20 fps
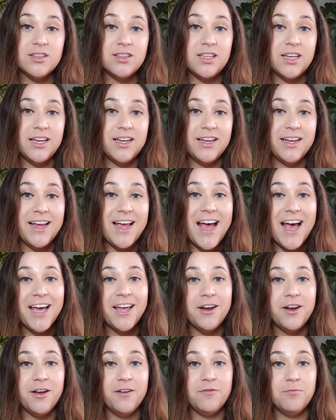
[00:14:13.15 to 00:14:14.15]
the
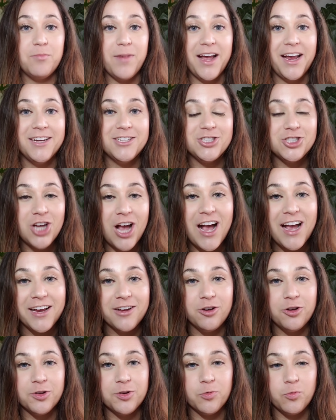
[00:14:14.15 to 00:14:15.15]
head of my
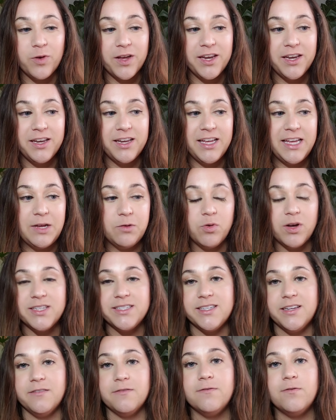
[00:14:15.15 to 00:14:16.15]
child when he
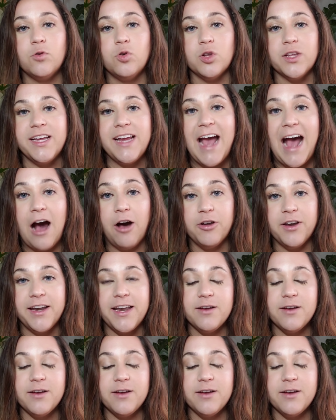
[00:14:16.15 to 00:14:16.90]
wasn't fully out.